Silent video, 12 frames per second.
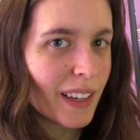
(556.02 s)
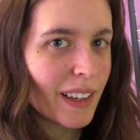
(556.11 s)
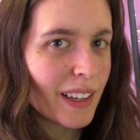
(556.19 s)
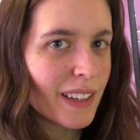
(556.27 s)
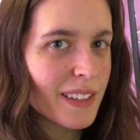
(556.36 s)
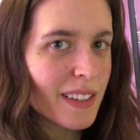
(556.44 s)

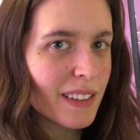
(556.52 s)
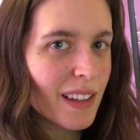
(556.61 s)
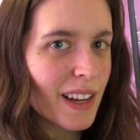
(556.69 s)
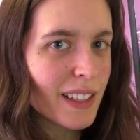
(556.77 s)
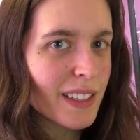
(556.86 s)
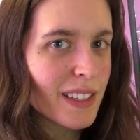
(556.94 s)
And it's a
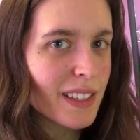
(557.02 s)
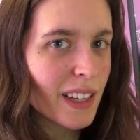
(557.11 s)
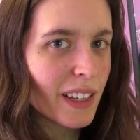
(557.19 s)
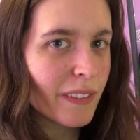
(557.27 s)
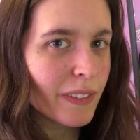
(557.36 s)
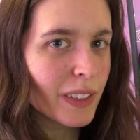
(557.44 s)
lot
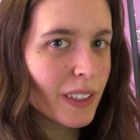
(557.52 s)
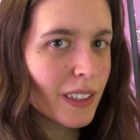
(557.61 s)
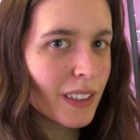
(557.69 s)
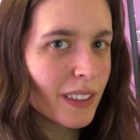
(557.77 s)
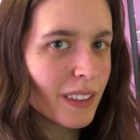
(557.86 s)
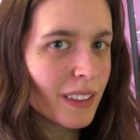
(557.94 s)

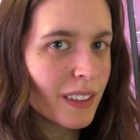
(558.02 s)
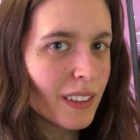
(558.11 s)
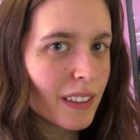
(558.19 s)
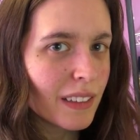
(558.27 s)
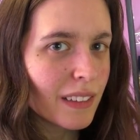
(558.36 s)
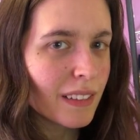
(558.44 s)
safer,
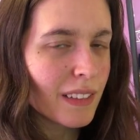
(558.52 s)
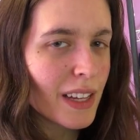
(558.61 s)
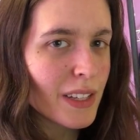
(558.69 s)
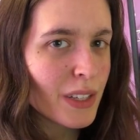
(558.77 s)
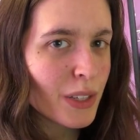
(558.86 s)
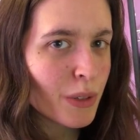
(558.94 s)

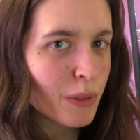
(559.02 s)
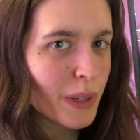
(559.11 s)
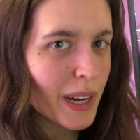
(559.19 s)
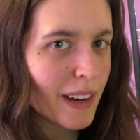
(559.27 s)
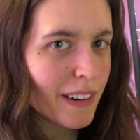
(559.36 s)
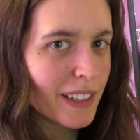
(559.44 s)
less
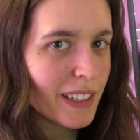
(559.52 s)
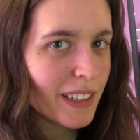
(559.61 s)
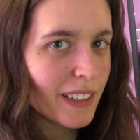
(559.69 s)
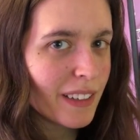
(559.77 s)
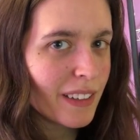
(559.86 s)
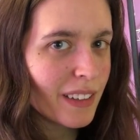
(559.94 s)

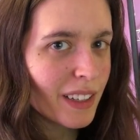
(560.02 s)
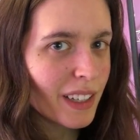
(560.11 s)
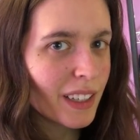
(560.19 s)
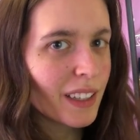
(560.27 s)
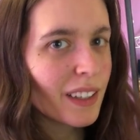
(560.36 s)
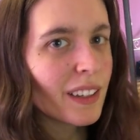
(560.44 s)
crowded,
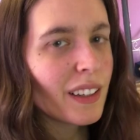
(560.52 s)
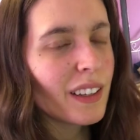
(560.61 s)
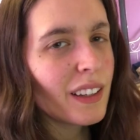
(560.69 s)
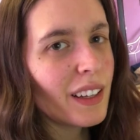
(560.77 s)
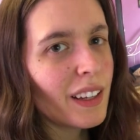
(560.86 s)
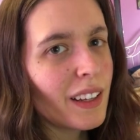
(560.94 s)

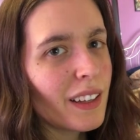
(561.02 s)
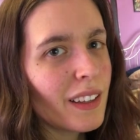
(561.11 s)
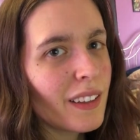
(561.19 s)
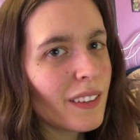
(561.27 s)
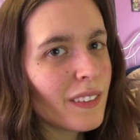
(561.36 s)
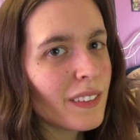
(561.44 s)

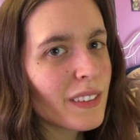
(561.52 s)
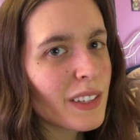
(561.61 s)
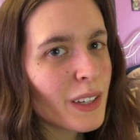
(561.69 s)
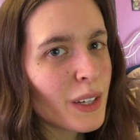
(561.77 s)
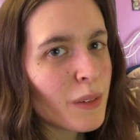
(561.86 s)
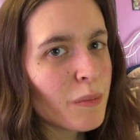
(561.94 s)
and
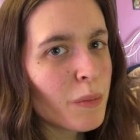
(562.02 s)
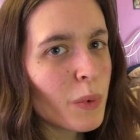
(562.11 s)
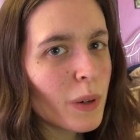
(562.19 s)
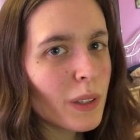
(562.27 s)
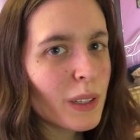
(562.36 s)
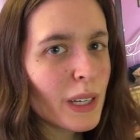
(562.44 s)

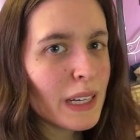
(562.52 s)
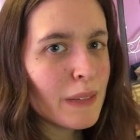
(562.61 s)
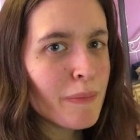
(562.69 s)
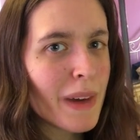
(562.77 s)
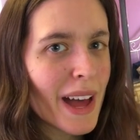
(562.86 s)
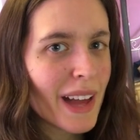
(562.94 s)
more
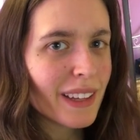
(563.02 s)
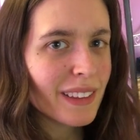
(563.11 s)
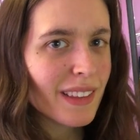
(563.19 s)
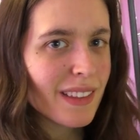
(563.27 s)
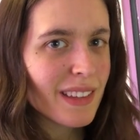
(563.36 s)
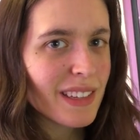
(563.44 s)
laid back
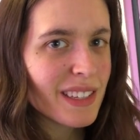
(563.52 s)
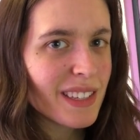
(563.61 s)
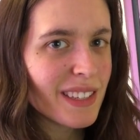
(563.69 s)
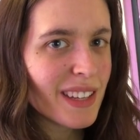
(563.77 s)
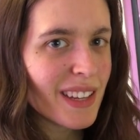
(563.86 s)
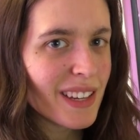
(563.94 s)
than the
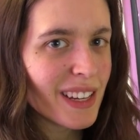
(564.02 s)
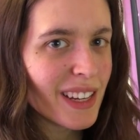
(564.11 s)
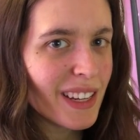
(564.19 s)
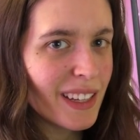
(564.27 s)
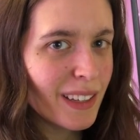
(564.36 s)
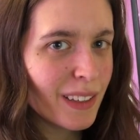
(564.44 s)

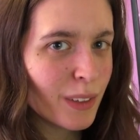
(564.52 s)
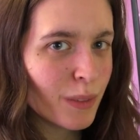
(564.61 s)
city.